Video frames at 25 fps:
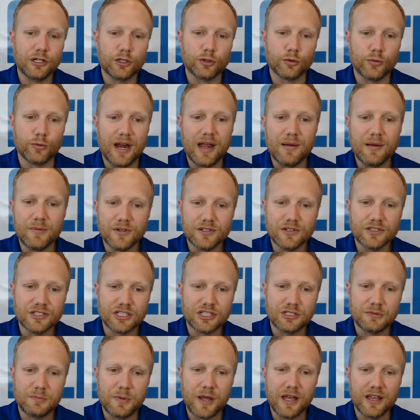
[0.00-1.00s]
grammar and
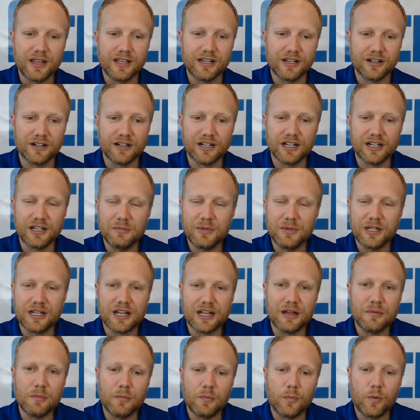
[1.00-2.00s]
spelling are going to
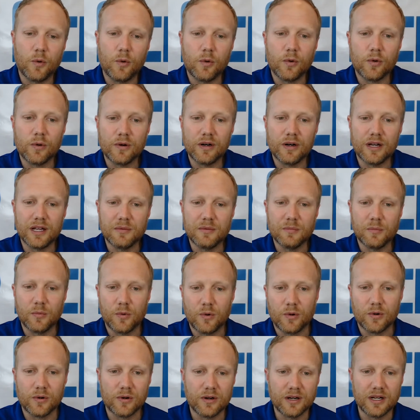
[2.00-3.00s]
become more and
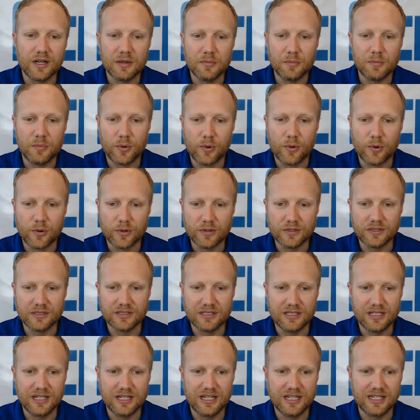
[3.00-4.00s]
more
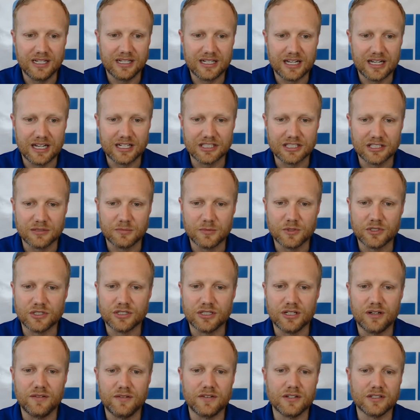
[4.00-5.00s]
important in customer
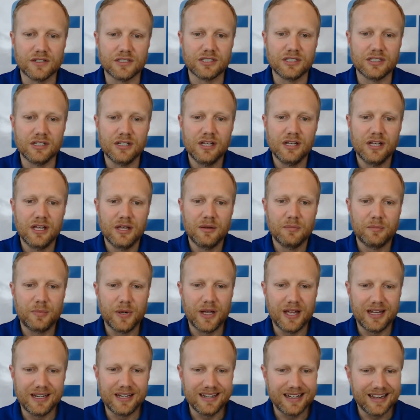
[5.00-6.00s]
service.
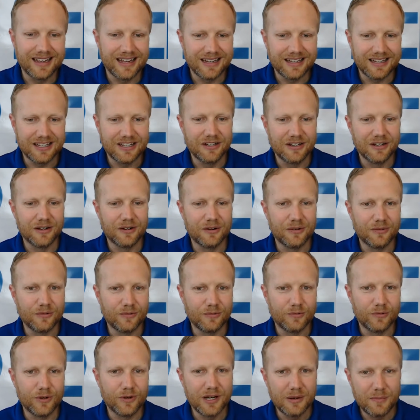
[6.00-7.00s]
But,
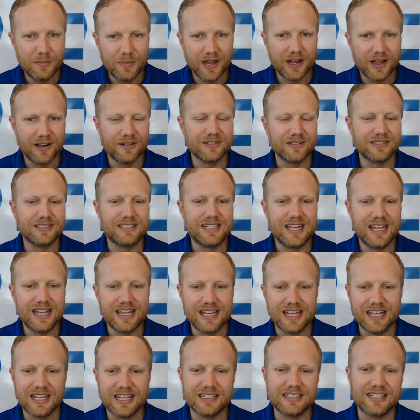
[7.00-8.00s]
what about
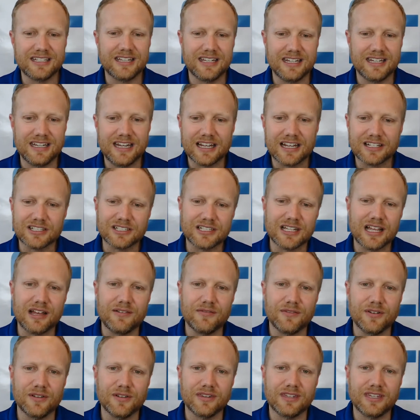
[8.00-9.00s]
taking it to the next
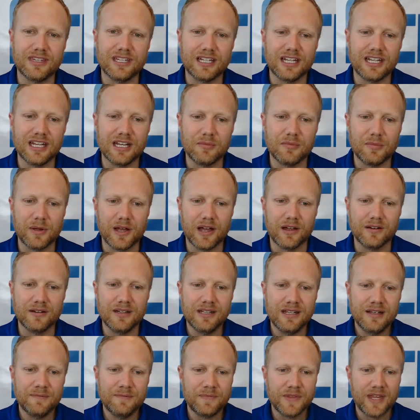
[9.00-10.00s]
level and thinking about